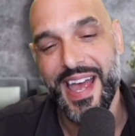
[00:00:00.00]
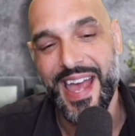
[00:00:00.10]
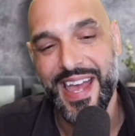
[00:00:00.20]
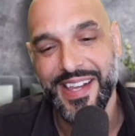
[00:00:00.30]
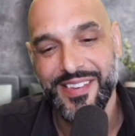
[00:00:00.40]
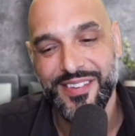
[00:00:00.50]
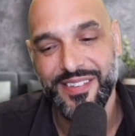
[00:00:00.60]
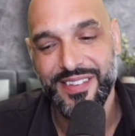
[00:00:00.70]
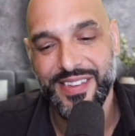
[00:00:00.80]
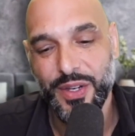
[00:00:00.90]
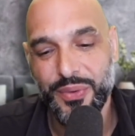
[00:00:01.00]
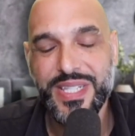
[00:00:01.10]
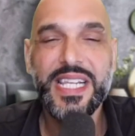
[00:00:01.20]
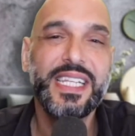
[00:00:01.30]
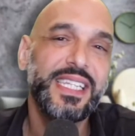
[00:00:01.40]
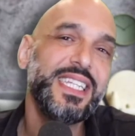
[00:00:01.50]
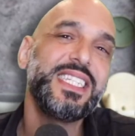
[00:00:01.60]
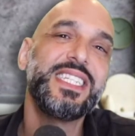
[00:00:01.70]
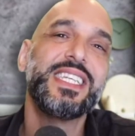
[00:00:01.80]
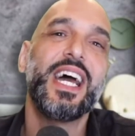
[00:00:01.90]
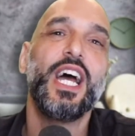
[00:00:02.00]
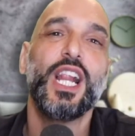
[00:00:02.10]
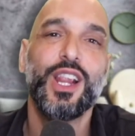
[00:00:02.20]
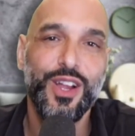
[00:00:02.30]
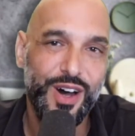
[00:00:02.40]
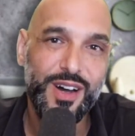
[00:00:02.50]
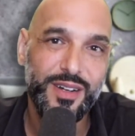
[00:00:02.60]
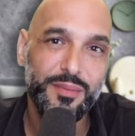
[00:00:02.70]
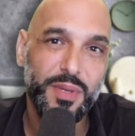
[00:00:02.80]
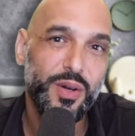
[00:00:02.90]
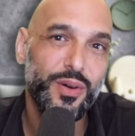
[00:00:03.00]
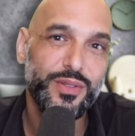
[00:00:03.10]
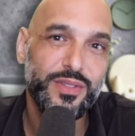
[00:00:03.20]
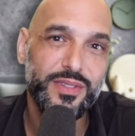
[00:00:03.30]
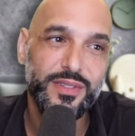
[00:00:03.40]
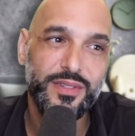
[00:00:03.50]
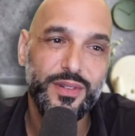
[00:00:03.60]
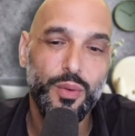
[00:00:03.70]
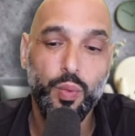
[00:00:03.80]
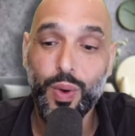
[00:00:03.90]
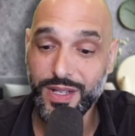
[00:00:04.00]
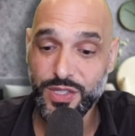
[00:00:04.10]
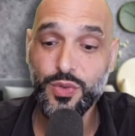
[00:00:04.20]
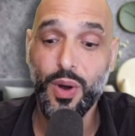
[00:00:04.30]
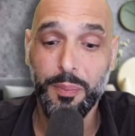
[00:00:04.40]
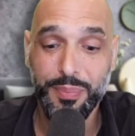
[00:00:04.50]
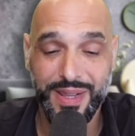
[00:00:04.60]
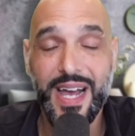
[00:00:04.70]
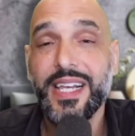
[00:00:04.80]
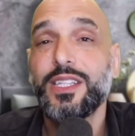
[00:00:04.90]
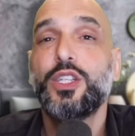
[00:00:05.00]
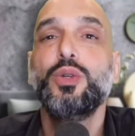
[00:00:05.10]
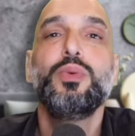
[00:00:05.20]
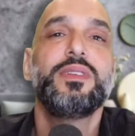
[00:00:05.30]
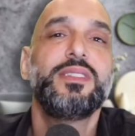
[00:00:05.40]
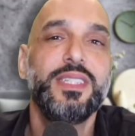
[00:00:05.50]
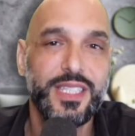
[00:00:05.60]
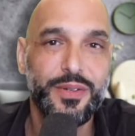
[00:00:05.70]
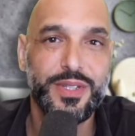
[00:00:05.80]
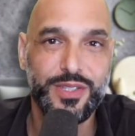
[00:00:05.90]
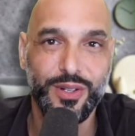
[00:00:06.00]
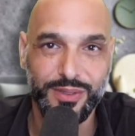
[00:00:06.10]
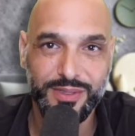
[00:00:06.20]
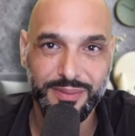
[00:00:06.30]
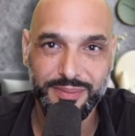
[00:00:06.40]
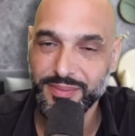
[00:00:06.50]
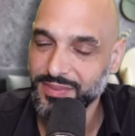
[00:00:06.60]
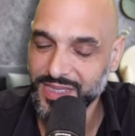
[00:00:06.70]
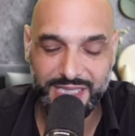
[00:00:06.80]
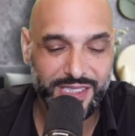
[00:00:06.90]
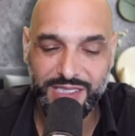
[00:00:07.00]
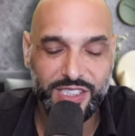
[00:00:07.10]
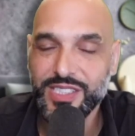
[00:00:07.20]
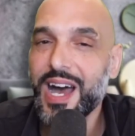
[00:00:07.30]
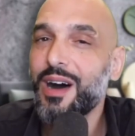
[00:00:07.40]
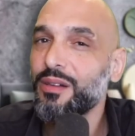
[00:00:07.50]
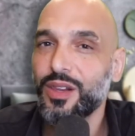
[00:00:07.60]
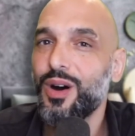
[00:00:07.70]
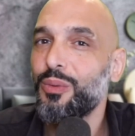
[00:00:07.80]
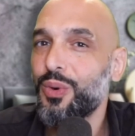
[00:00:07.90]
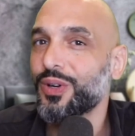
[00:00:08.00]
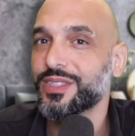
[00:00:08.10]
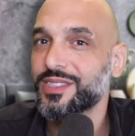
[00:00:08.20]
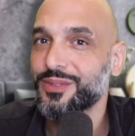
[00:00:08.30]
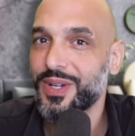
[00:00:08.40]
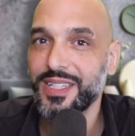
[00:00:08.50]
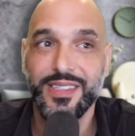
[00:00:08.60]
And the reason that this is a law, because once you apply it, you will see the result. This is just how law works, right?